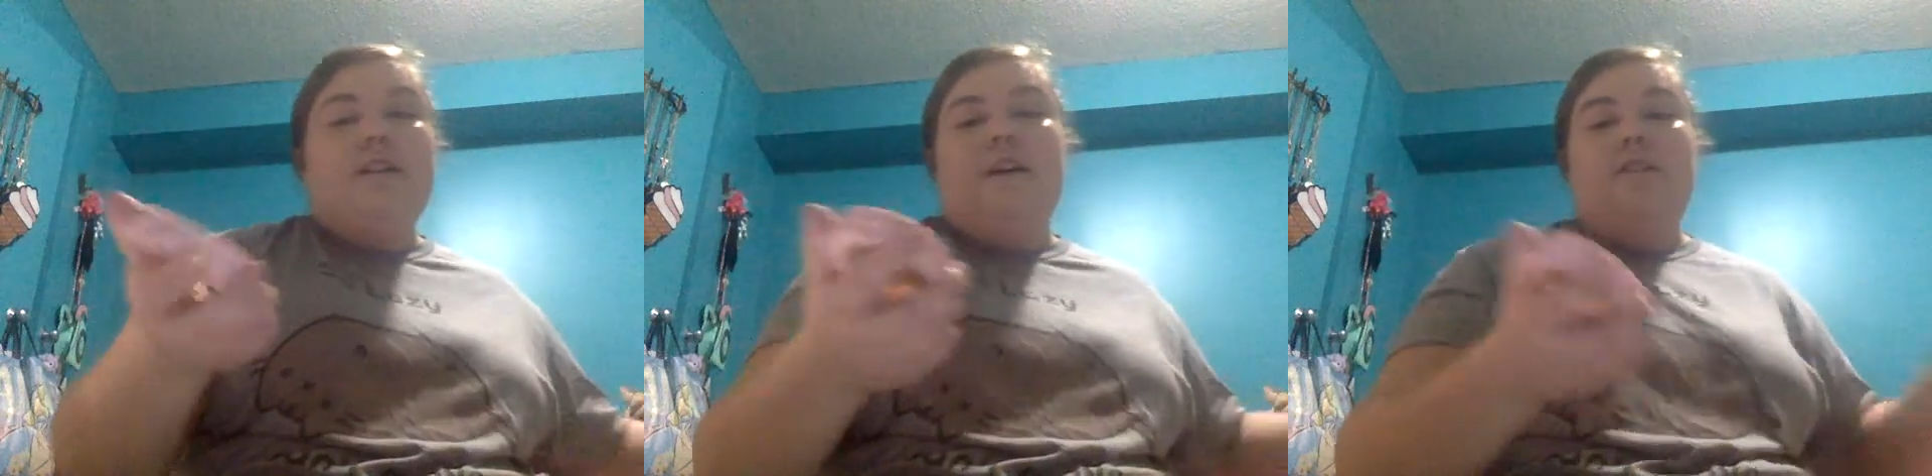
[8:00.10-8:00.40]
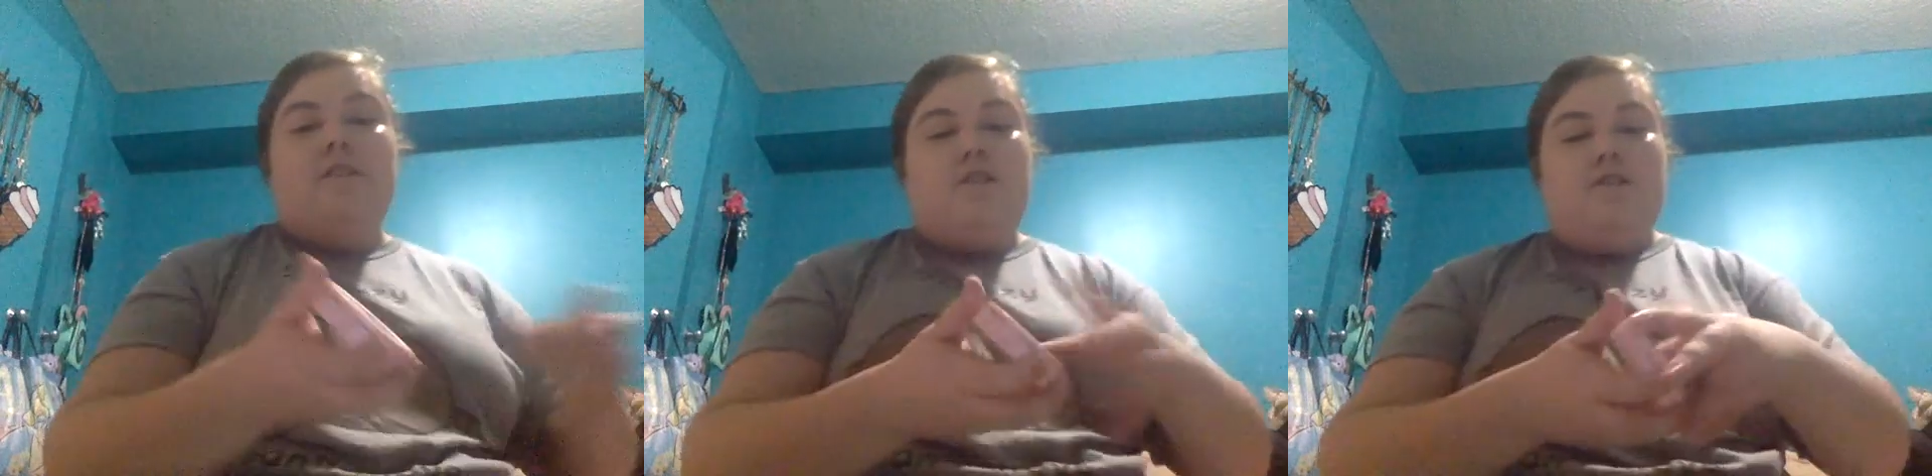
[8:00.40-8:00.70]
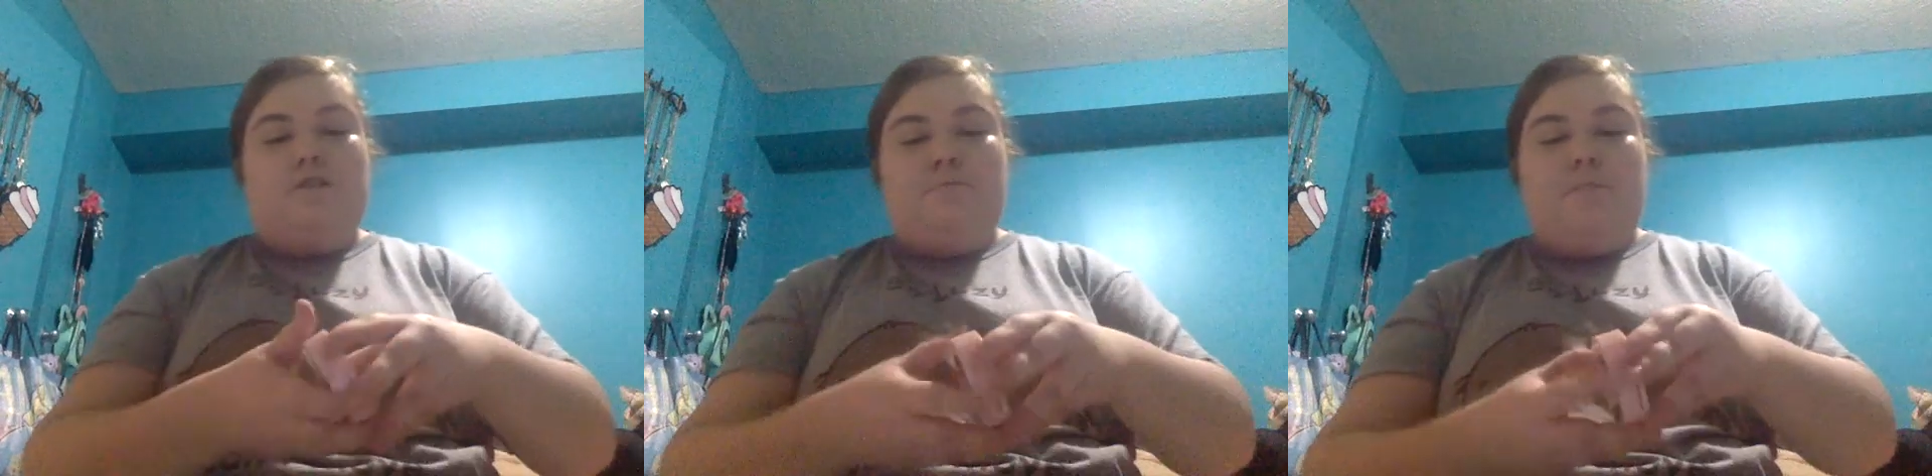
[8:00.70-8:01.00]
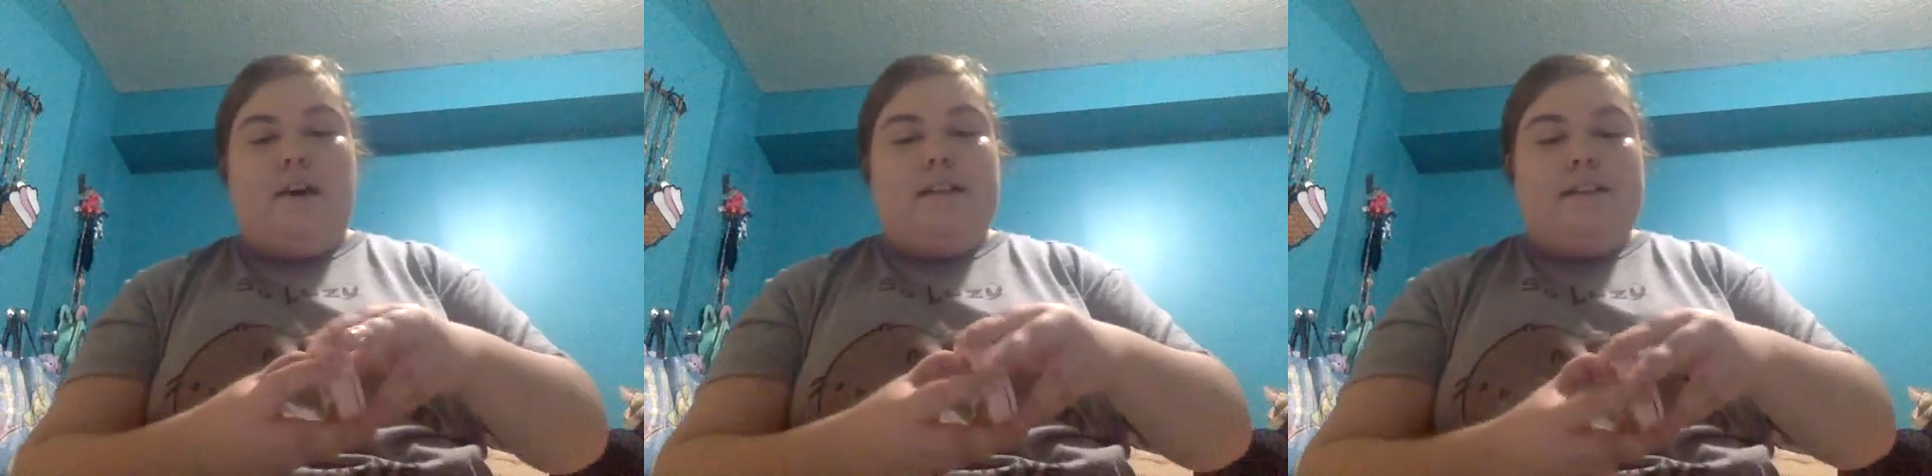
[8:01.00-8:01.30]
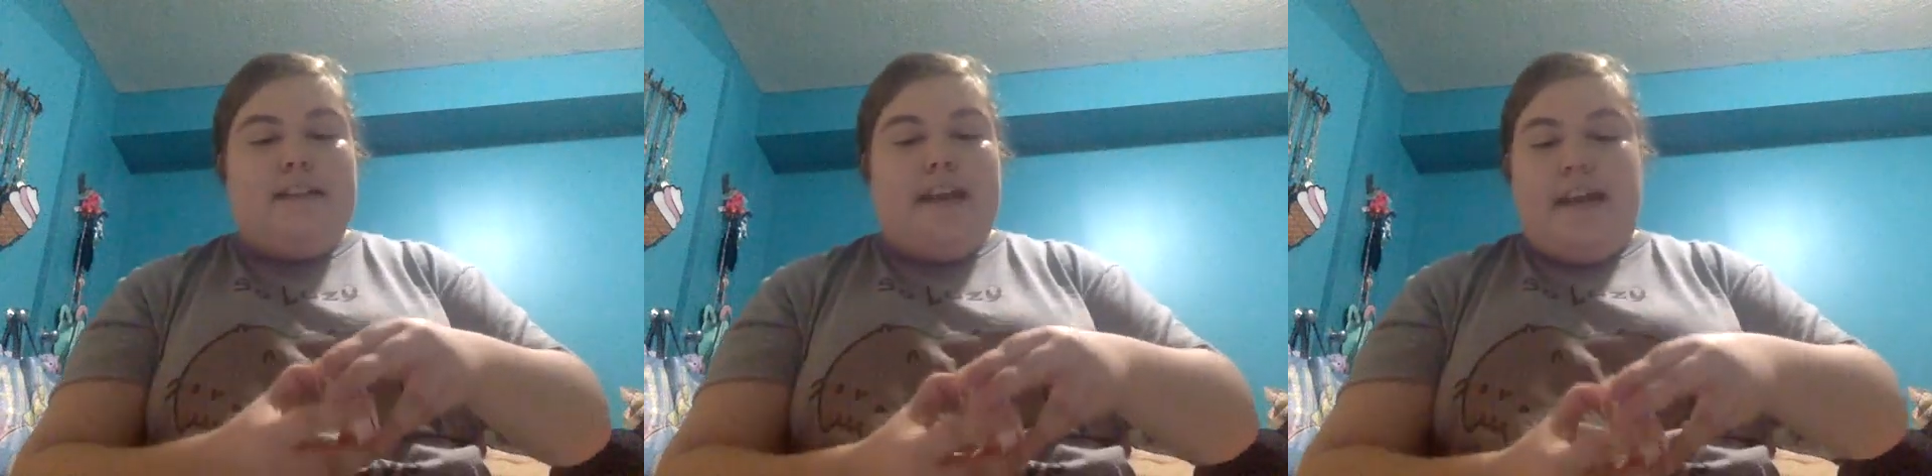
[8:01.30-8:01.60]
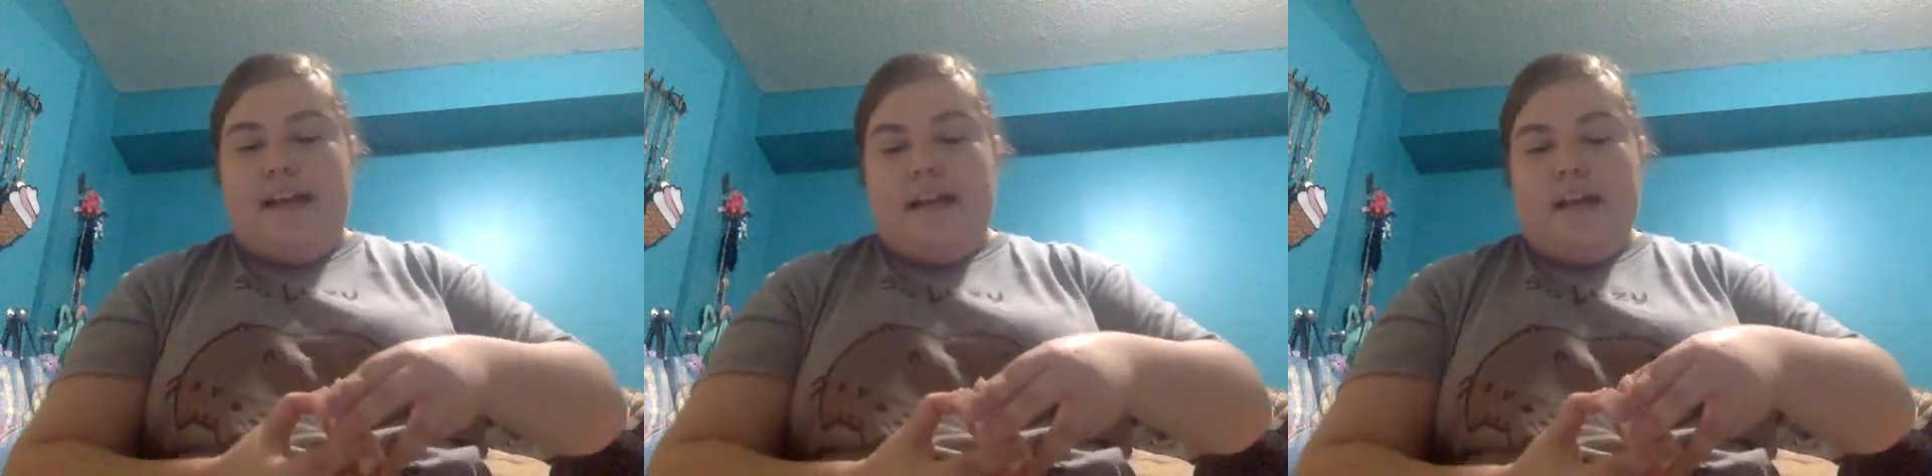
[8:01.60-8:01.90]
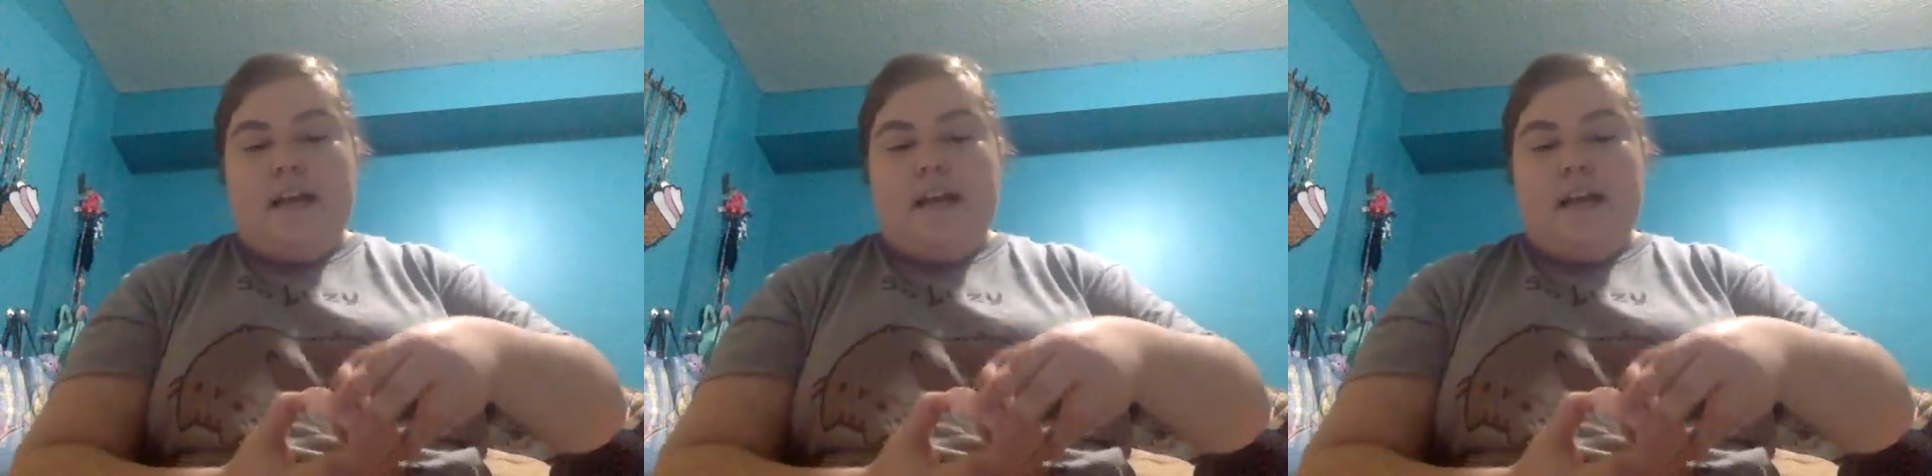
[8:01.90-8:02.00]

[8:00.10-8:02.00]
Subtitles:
out this new pot today,